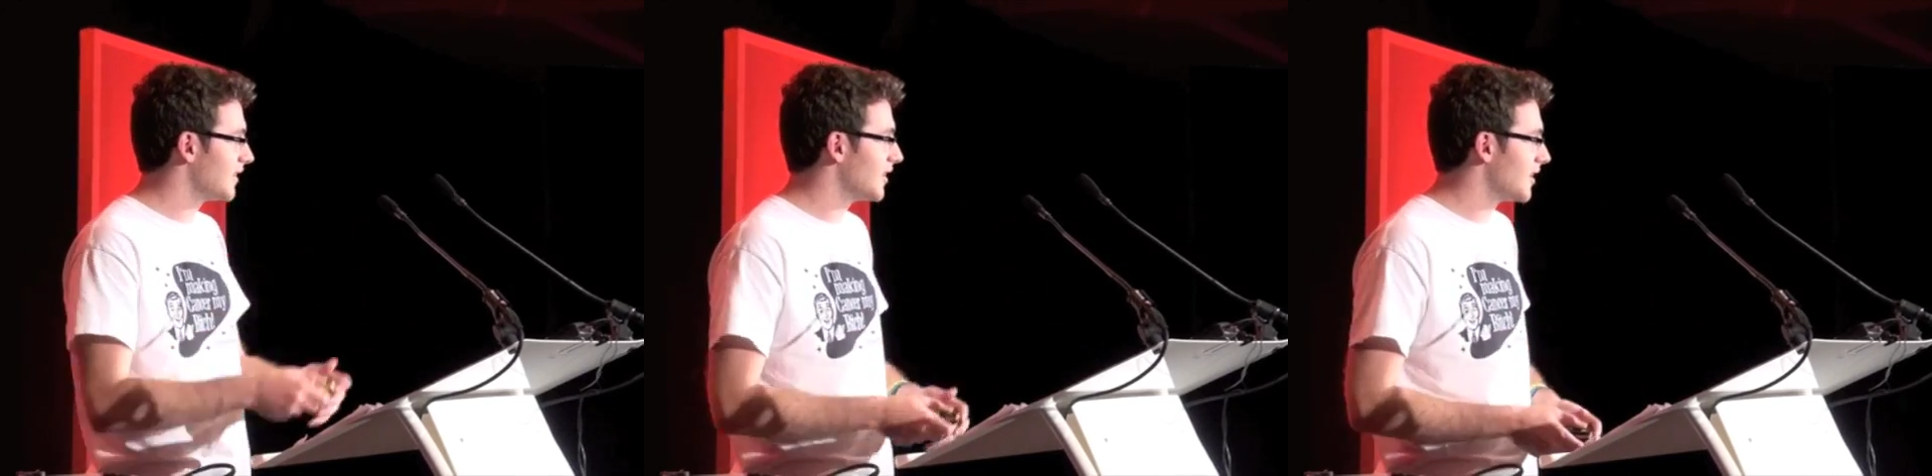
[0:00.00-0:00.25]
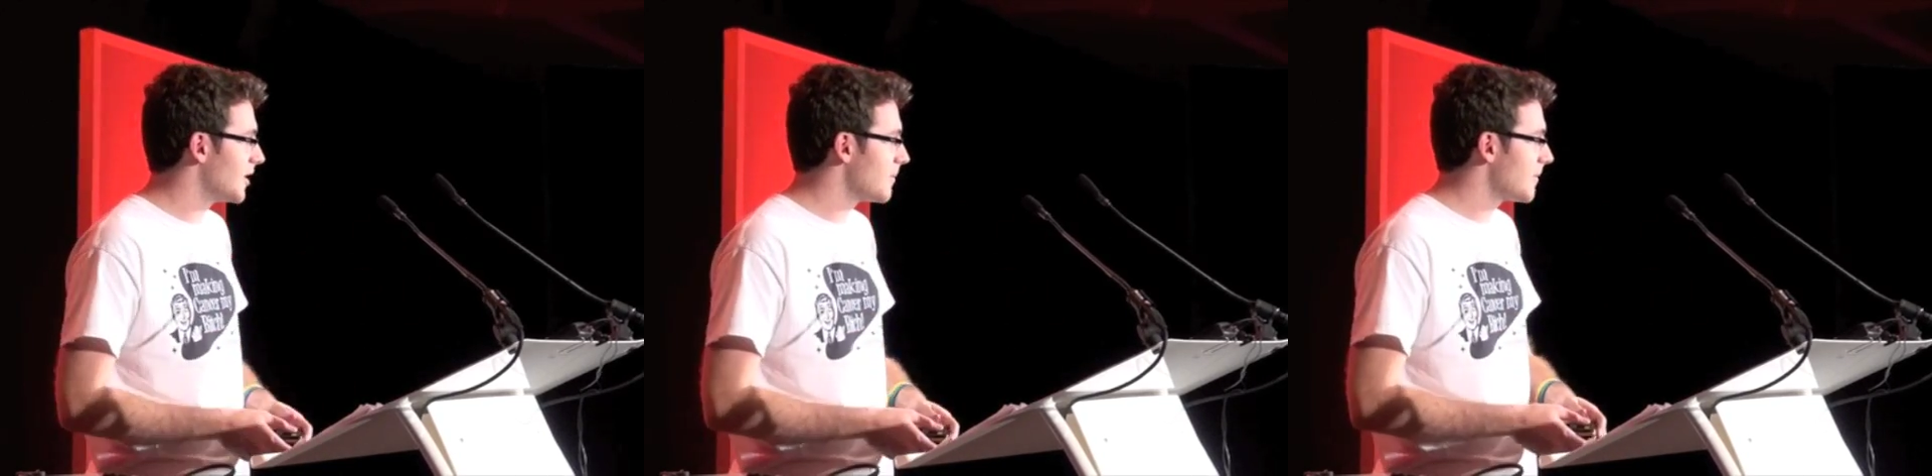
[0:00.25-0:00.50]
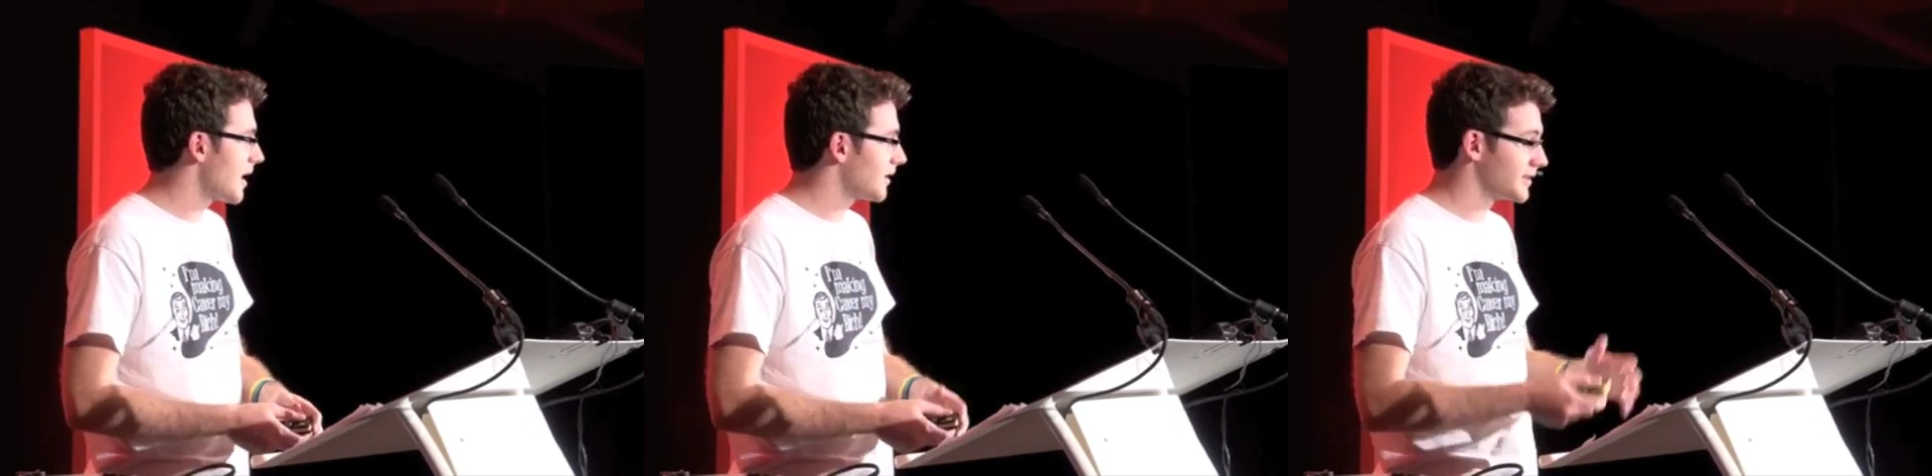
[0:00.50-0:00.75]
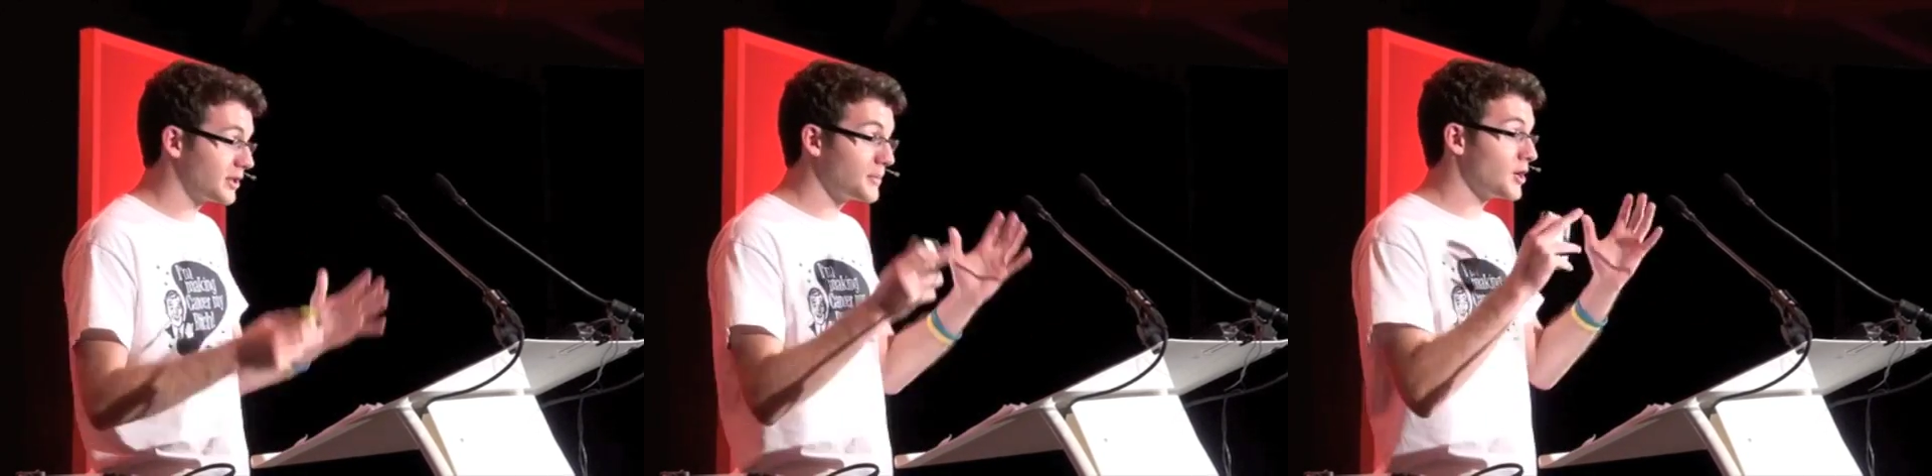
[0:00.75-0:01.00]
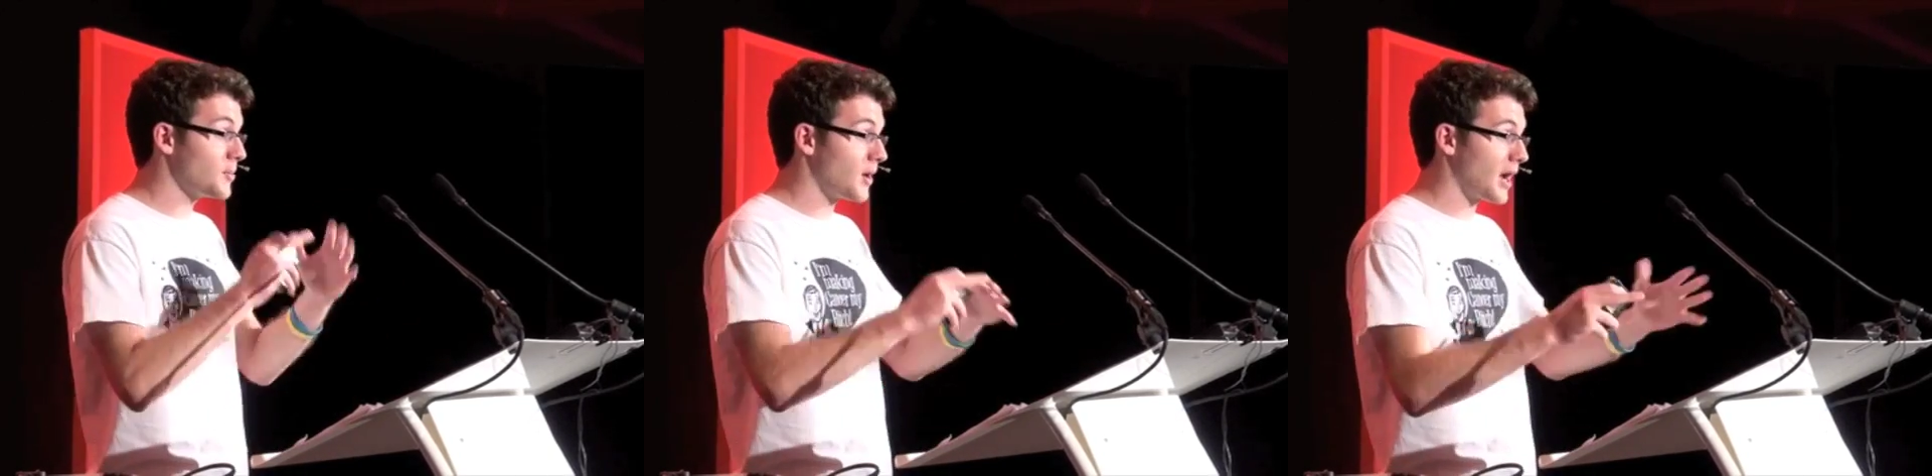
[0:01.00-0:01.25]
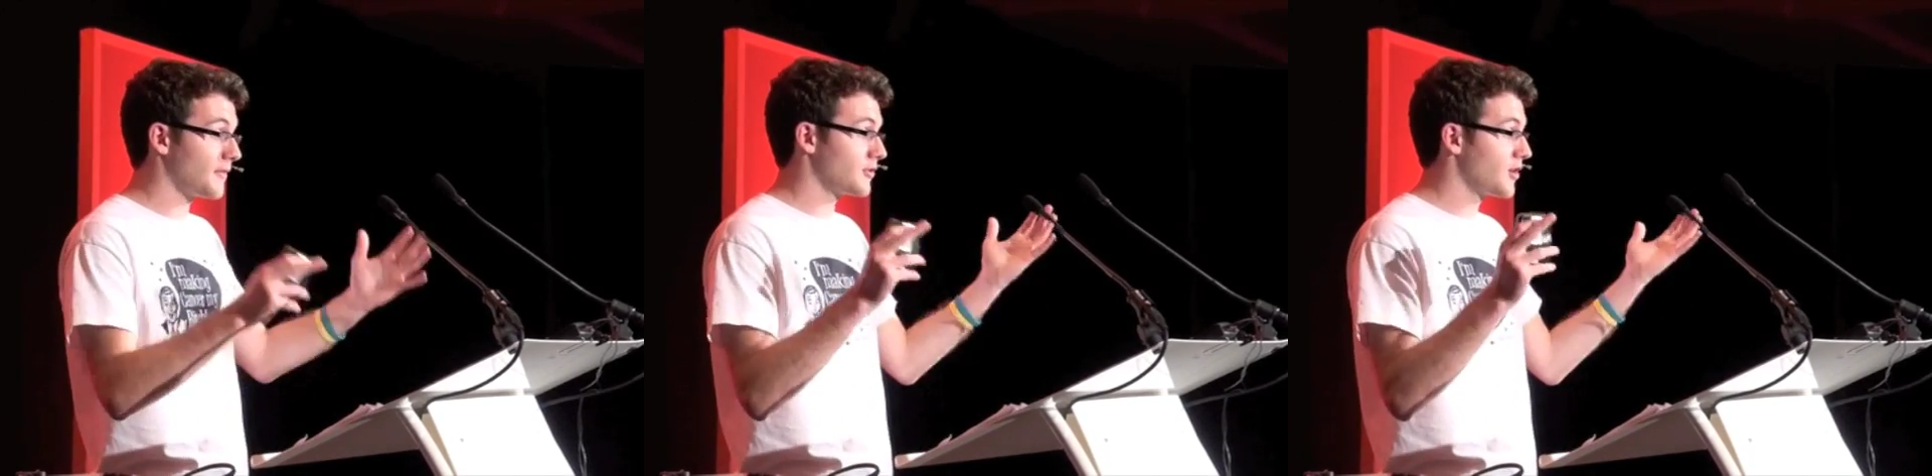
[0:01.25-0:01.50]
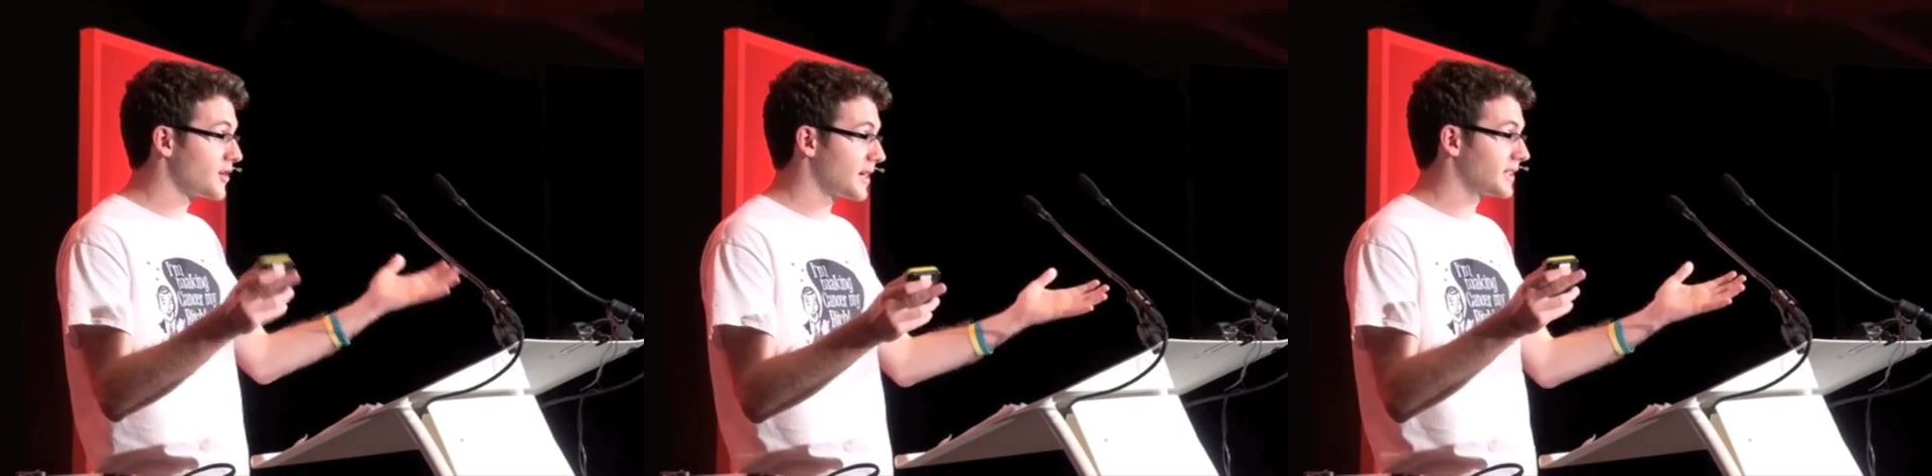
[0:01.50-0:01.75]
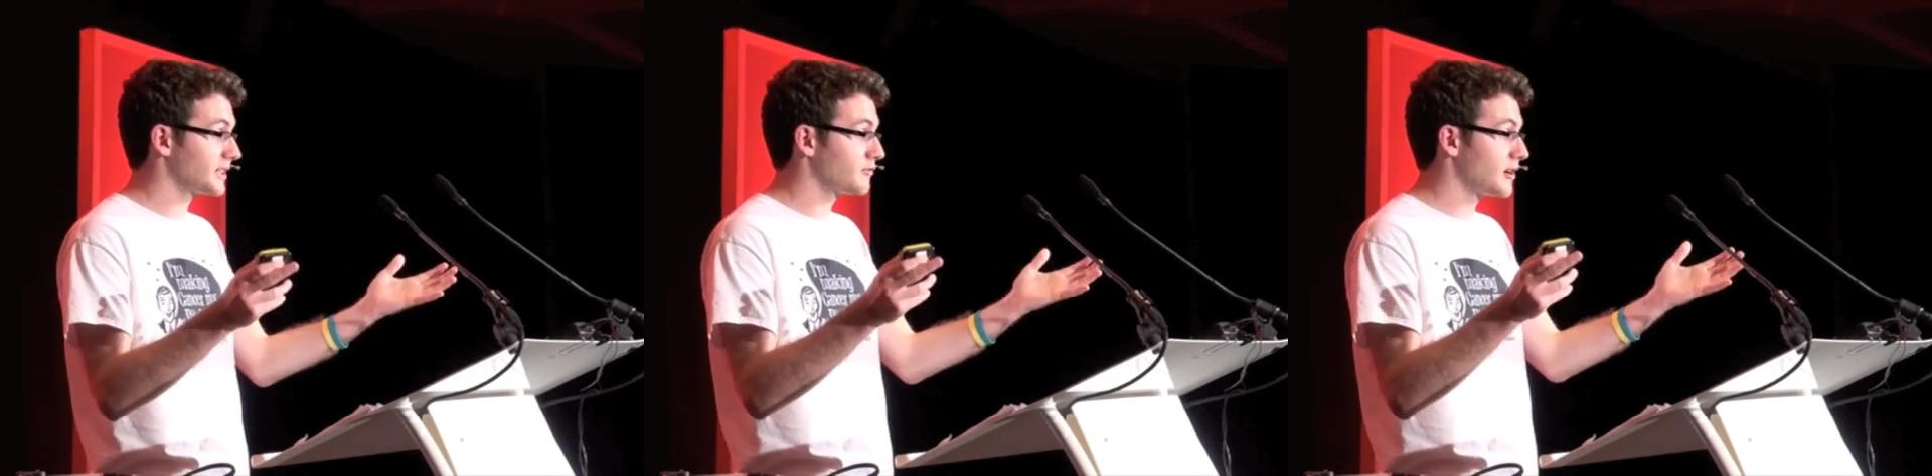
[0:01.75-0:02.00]
And some of you might have your own
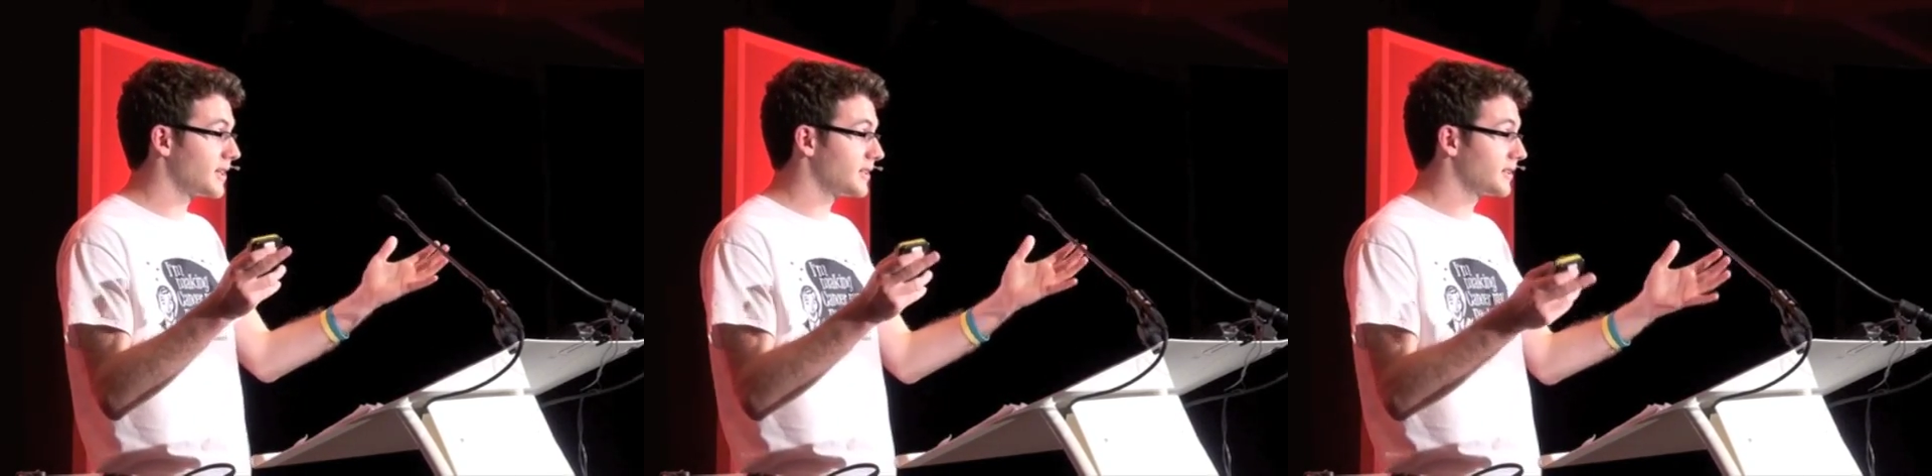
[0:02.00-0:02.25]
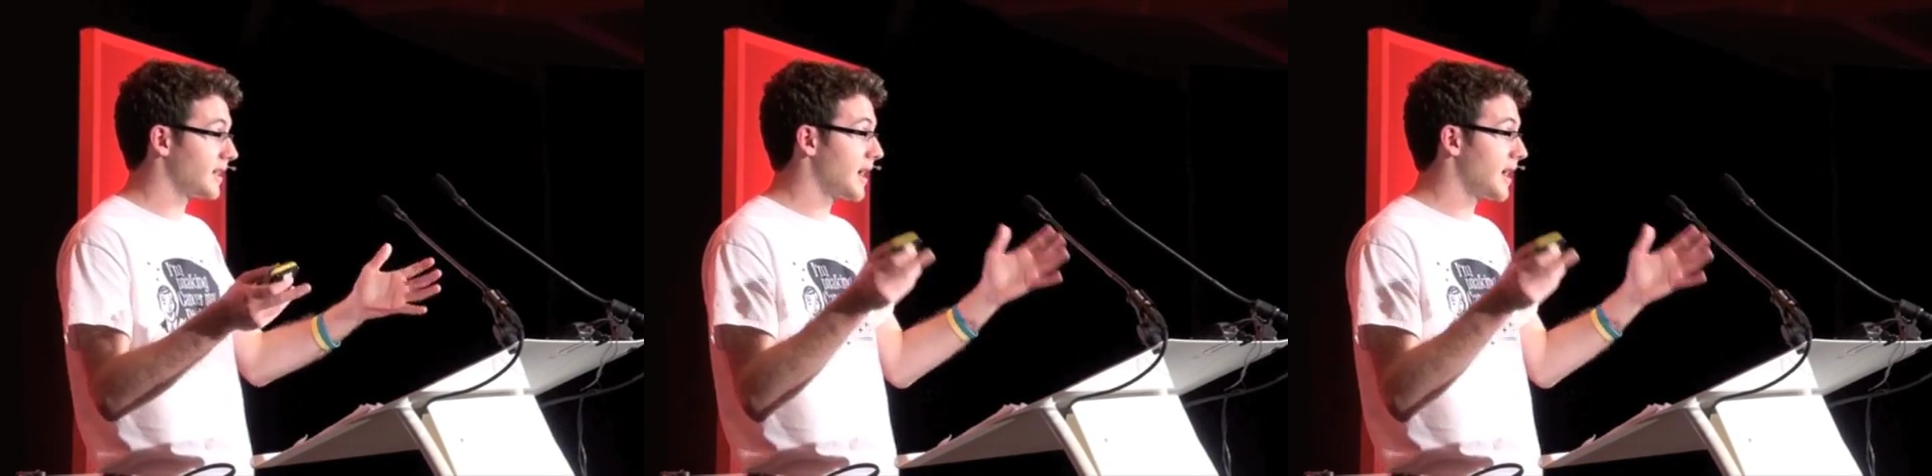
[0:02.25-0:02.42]
cancer friends,